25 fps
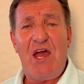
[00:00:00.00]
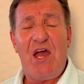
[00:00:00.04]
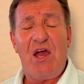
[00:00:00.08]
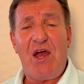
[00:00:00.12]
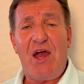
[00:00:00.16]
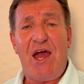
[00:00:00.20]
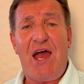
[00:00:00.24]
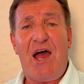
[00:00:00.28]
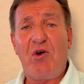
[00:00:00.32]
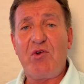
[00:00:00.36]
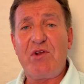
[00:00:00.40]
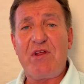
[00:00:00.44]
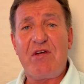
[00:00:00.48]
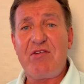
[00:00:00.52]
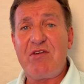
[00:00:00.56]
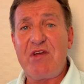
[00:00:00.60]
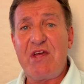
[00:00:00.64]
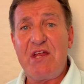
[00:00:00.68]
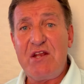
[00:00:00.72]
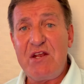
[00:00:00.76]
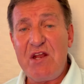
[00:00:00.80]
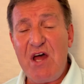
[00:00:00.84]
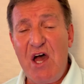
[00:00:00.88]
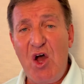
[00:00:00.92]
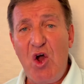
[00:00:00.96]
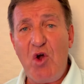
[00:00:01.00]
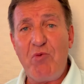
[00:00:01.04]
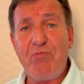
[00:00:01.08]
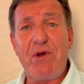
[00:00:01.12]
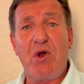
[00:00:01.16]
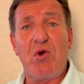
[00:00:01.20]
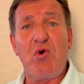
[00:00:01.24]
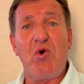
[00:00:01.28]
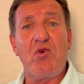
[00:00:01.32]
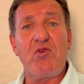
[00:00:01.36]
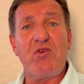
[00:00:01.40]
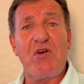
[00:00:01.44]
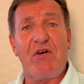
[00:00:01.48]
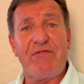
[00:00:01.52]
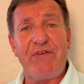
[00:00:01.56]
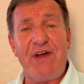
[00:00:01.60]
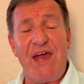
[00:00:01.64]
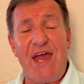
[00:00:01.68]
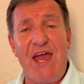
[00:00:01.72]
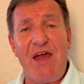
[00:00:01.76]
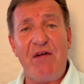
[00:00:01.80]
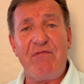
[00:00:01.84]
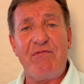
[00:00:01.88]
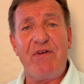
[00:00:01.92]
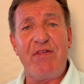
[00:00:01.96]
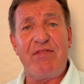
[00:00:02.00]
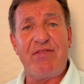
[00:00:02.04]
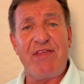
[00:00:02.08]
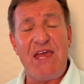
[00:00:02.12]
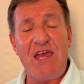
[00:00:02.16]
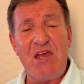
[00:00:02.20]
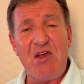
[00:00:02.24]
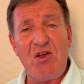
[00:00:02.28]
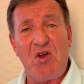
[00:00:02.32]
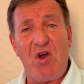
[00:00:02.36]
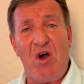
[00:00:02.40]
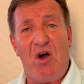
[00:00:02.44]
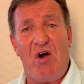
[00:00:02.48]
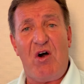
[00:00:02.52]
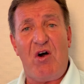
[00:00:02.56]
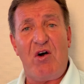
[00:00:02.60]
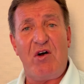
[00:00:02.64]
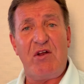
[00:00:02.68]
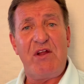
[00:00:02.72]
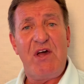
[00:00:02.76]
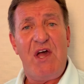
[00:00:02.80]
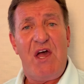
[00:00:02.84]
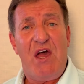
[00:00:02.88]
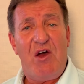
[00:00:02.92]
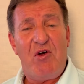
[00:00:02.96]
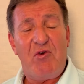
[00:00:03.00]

How does he know? Because of everything God